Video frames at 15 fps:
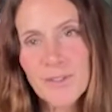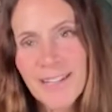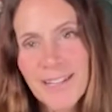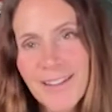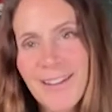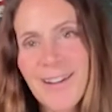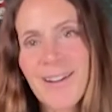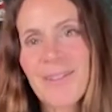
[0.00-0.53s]

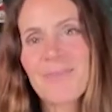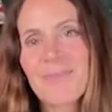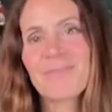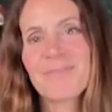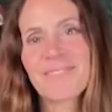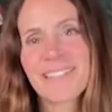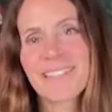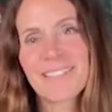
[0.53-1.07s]
that
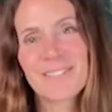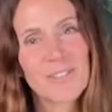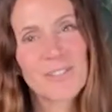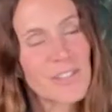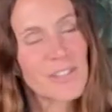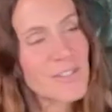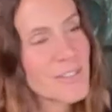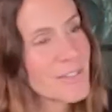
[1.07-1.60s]
come that
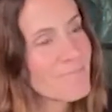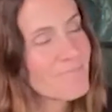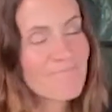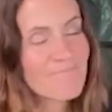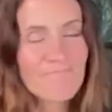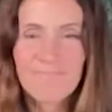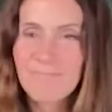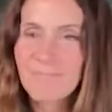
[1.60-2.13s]
just
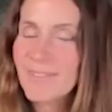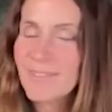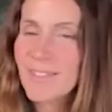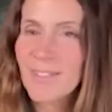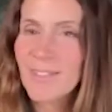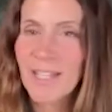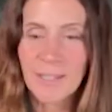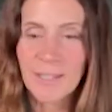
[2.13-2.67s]

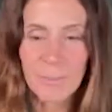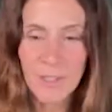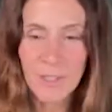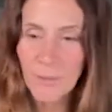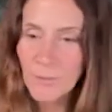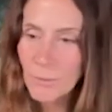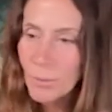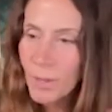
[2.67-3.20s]
set
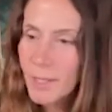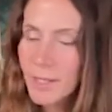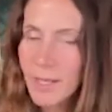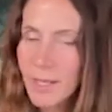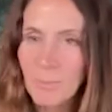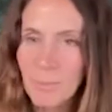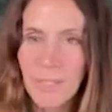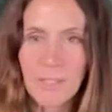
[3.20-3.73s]
themselves right
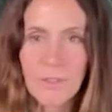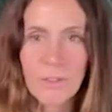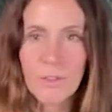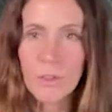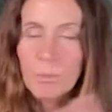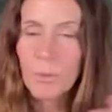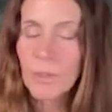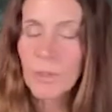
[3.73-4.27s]
up. It's
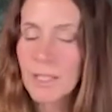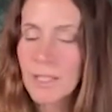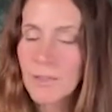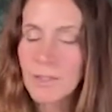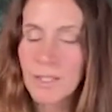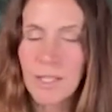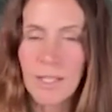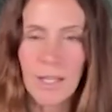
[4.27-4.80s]
super
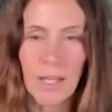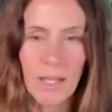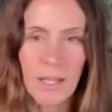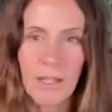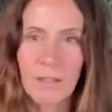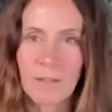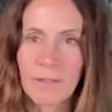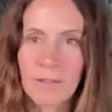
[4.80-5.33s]
easy.
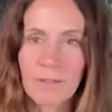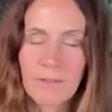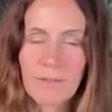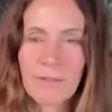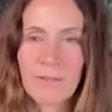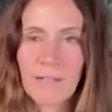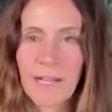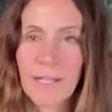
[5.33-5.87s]
And
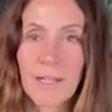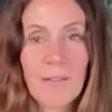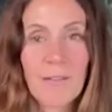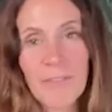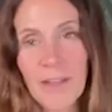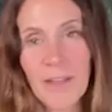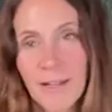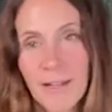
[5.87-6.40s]
I love that.